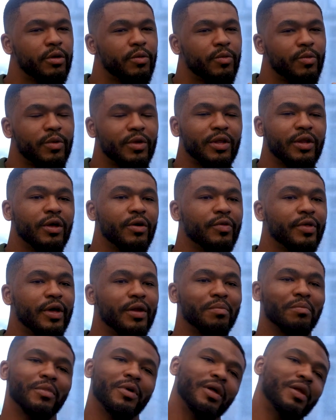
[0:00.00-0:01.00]
we know
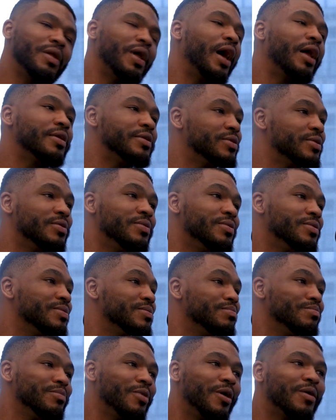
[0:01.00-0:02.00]
that a lot of schools
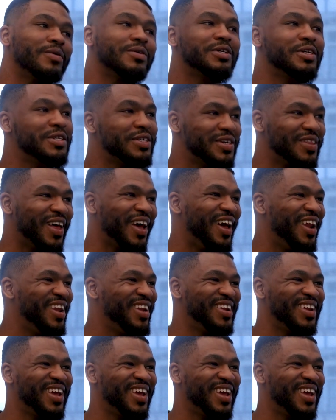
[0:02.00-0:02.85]
aren't teaching that,